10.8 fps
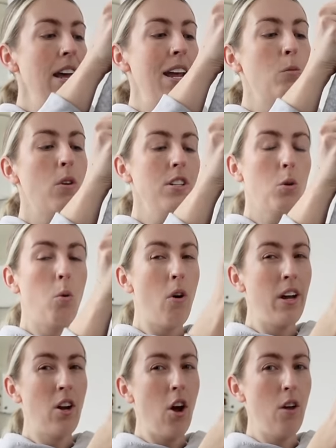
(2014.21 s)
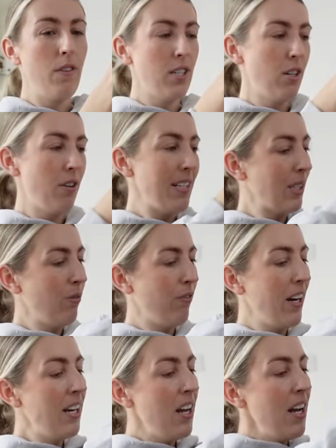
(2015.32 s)
it was quite an oversized
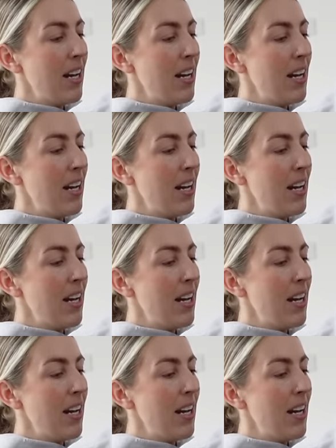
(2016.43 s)
fit.